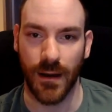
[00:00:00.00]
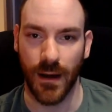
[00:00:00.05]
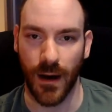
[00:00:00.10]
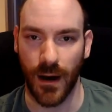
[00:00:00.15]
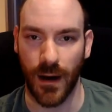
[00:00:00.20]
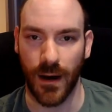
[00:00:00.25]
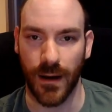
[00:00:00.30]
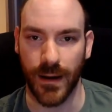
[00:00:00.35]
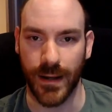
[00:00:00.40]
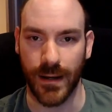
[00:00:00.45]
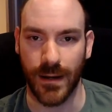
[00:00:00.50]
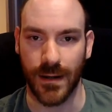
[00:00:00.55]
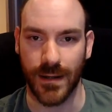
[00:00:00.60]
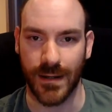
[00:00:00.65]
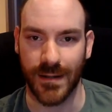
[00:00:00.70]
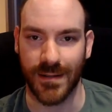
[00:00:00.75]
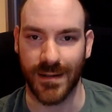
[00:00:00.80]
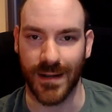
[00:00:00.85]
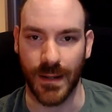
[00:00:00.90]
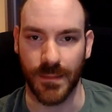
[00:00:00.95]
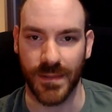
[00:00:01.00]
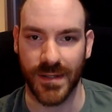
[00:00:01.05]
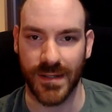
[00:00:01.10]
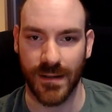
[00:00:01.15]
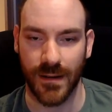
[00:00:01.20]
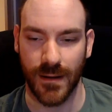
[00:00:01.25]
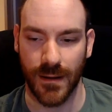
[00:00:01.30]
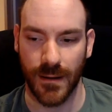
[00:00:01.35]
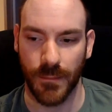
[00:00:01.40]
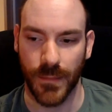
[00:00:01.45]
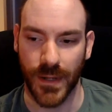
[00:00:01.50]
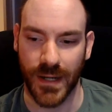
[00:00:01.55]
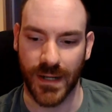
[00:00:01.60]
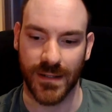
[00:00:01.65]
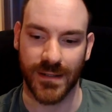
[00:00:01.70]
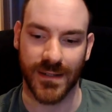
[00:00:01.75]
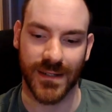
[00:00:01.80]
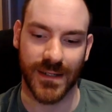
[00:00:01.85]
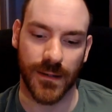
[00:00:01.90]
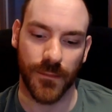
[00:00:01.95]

are the archetypes because,